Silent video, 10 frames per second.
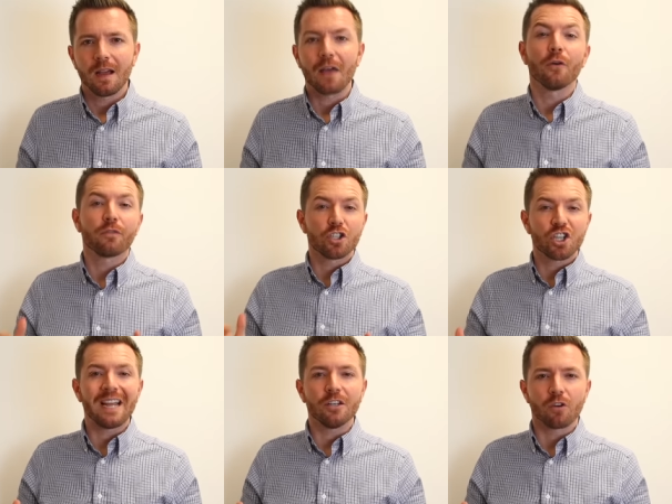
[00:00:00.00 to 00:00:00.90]
I thought for a
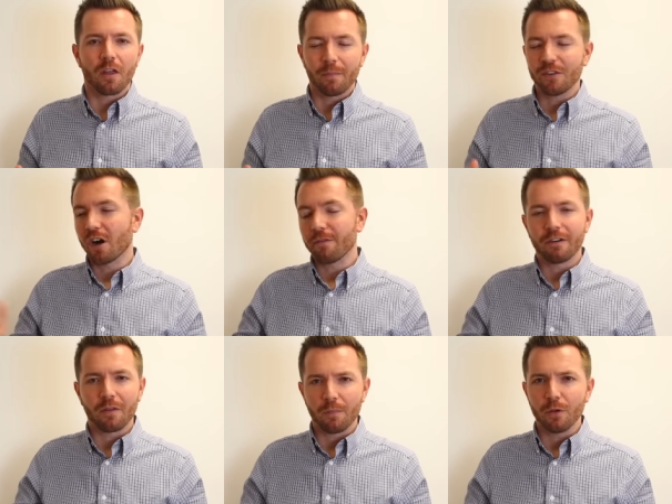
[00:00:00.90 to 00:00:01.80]
change, rather than me driving
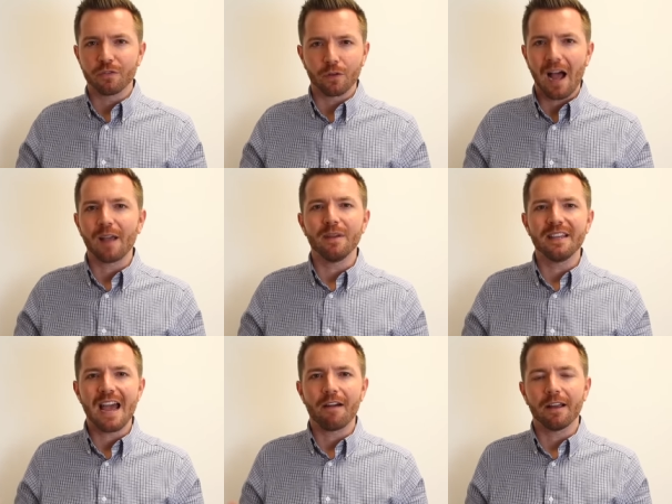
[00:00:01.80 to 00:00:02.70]
around the beautiful high
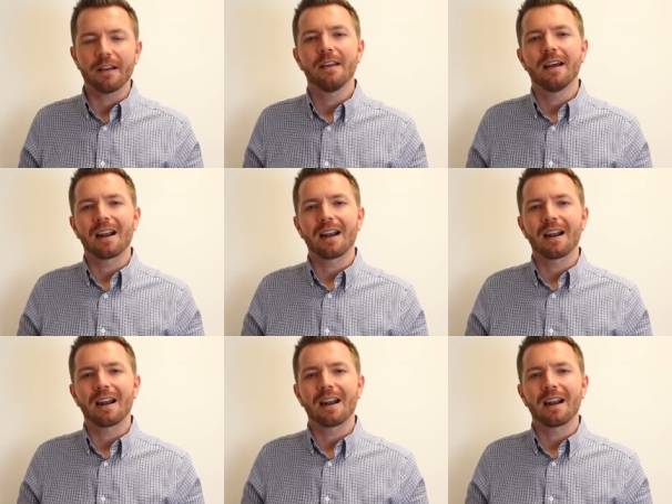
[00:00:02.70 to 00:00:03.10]
peak area,